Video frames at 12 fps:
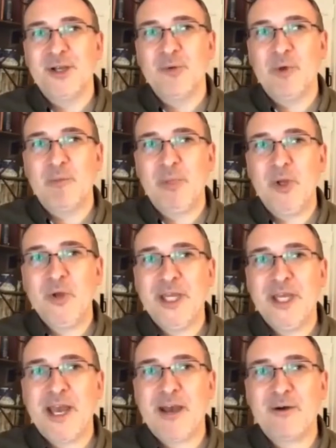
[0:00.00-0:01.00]
we're
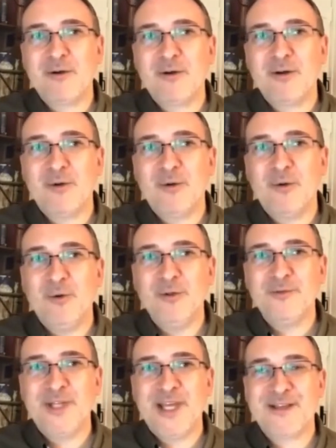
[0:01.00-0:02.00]
blocking out all
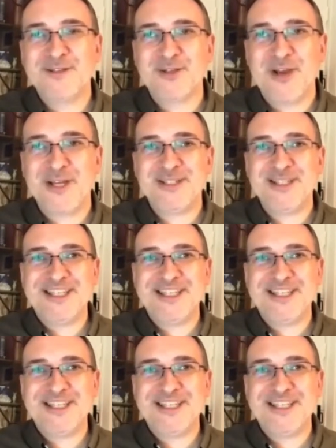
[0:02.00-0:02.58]
of the anxiety